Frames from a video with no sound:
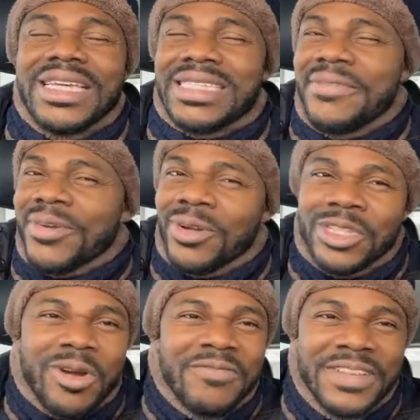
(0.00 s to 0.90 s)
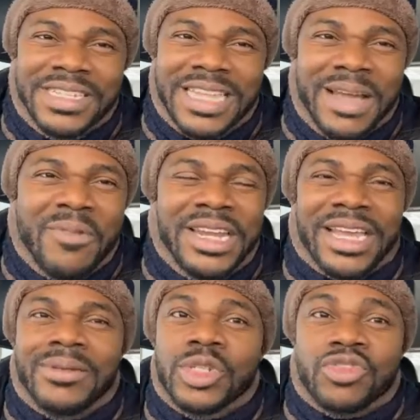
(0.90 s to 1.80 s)
it's difficult to convince them when
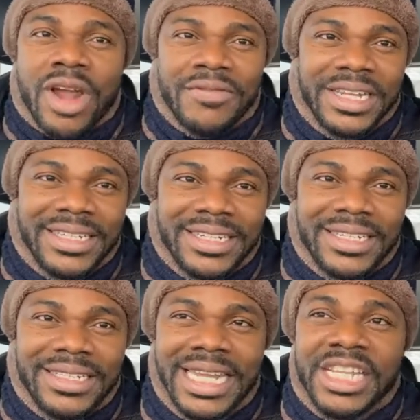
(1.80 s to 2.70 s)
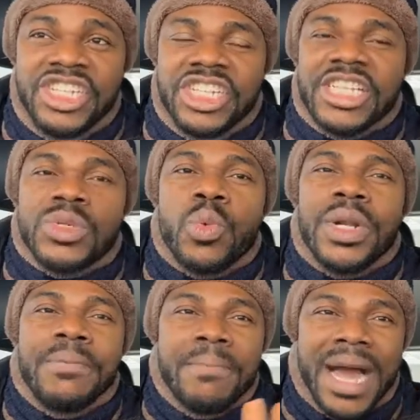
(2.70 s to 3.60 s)
it comes to traveling. They just
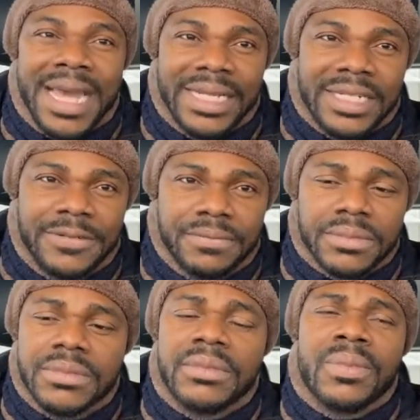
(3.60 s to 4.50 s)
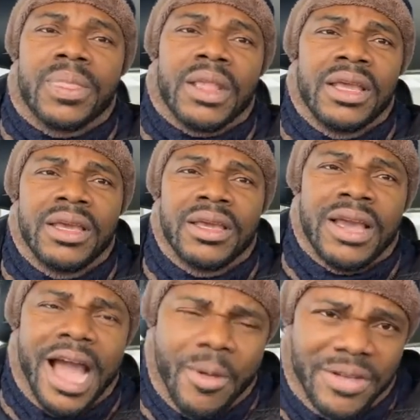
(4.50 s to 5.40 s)
wouldn't buy it.
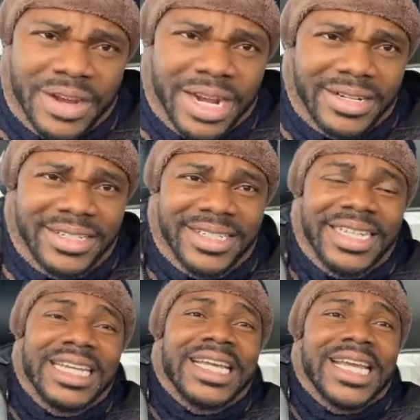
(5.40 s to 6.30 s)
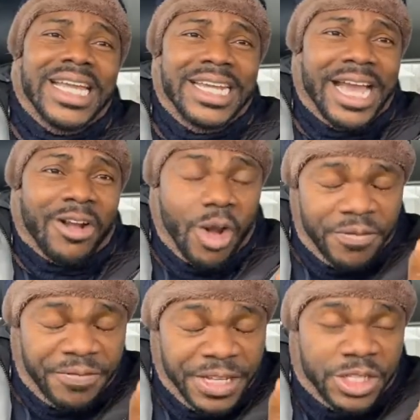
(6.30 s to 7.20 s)
However, in their
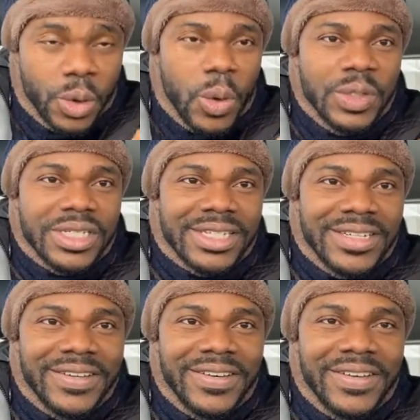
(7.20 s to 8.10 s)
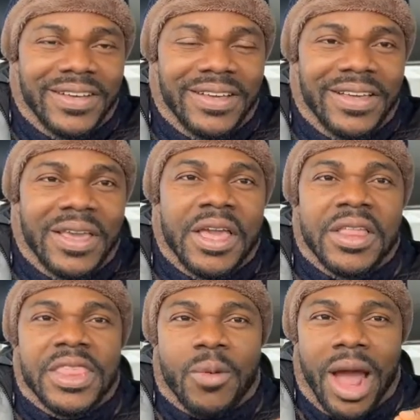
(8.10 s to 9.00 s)
comfy zones,
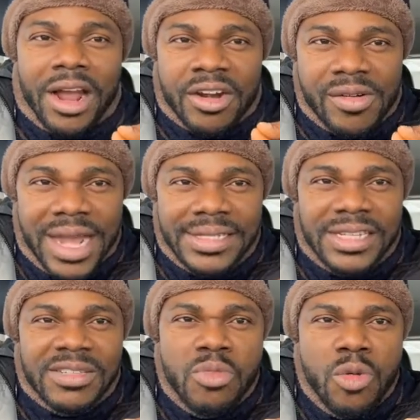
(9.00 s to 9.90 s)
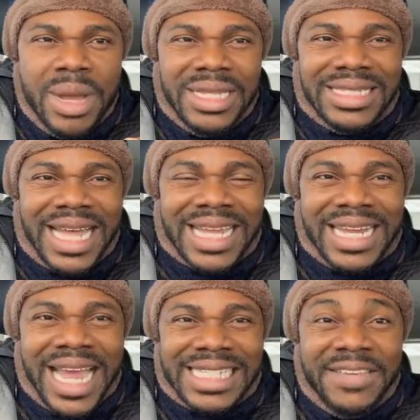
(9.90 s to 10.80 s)
there are crisis moments that
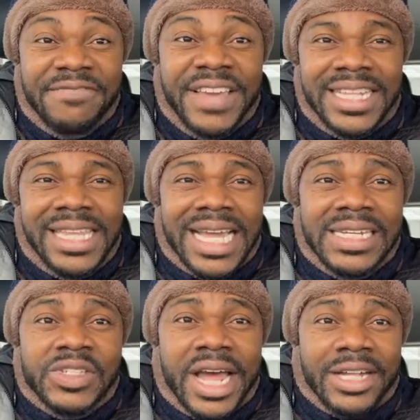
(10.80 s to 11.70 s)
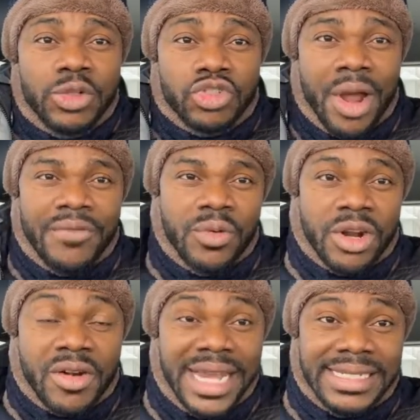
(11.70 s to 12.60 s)
can activate their desire to travel.
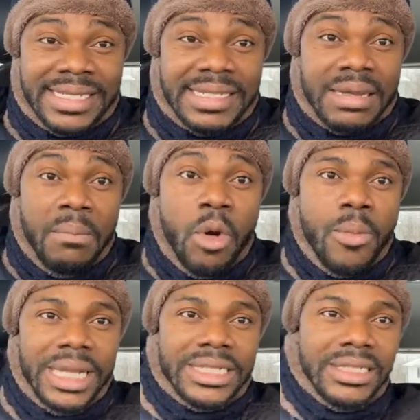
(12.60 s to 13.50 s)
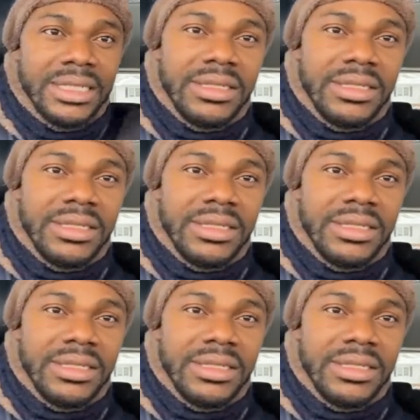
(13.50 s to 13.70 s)
Crisis moment.